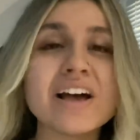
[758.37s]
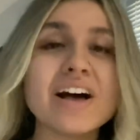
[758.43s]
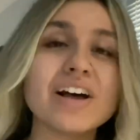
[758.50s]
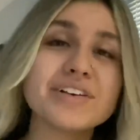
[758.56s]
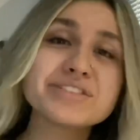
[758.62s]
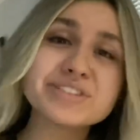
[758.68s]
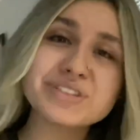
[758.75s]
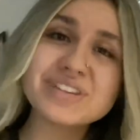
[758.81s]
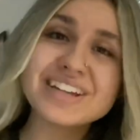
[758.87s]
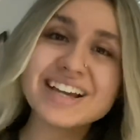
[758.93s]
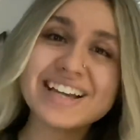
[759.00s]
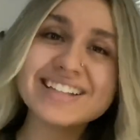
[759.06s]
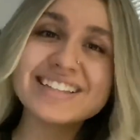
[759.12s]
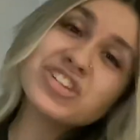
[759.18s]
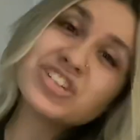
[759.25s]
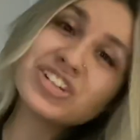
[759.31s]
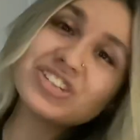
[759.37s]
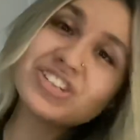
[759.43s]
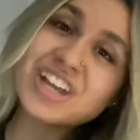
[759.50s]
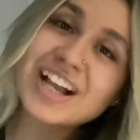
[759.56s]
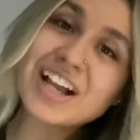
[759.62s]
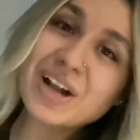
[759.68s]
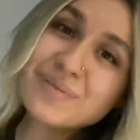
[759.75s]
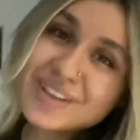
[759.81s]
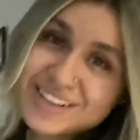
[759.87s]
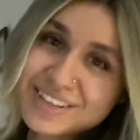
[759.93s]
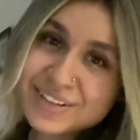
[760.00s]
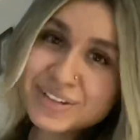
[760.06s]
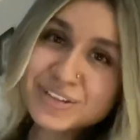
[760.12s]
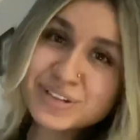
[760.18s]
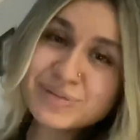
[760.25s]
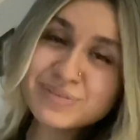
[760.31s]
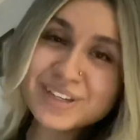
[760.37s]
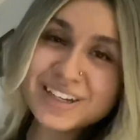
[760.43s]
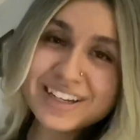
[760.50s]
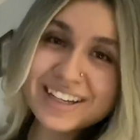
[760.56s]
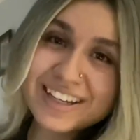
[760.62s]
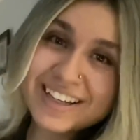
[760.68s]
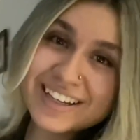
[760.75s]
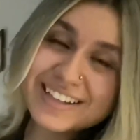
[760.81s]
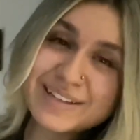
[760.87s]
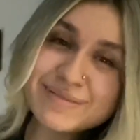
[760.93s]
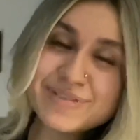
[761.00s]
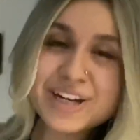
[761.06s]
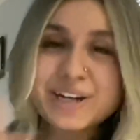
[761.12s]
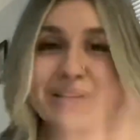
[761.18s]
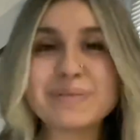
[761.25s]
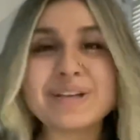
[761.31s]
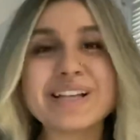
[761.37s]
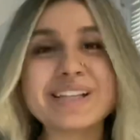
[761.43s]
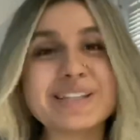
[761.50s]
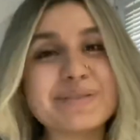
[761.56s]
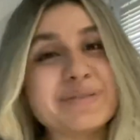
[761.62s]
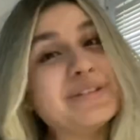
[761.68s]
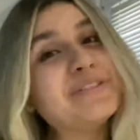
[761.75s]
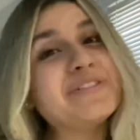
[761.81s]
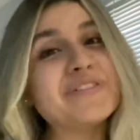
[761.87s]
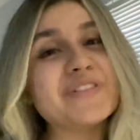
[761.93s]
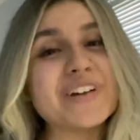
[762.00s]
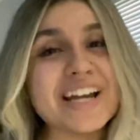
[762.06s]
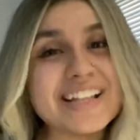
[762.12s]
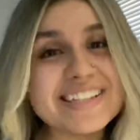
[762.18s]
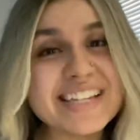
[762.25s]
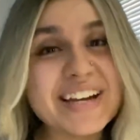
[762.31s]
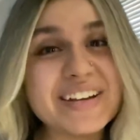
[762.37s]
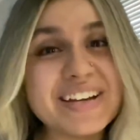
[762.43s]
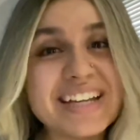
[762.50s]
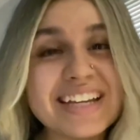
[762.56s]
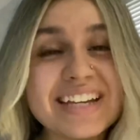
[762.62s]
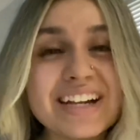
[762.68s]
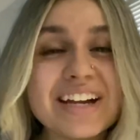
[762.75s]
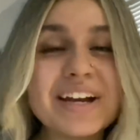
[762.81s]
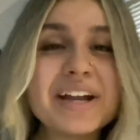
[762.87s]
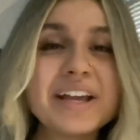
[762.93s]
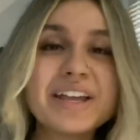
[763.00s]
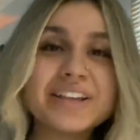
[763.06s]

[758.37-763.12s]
Also, you guys should check out my social medias. I'm trying to make some new friends out here.